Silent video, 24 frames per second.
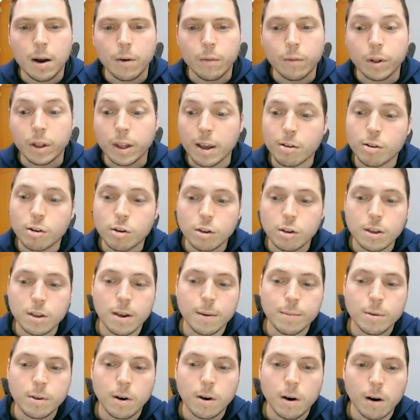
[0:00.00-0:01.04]

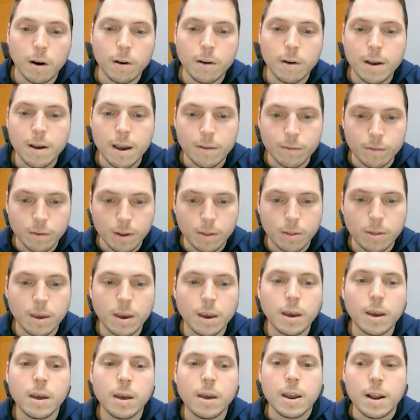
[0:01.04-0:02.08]
Relationships are
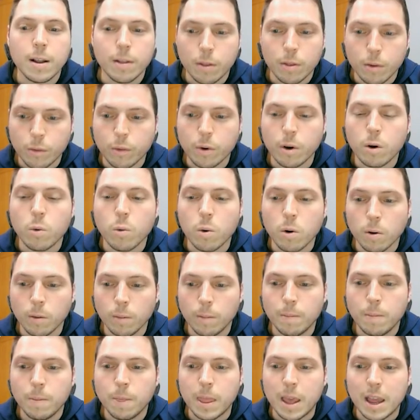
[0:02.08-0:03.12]
everything in the real world.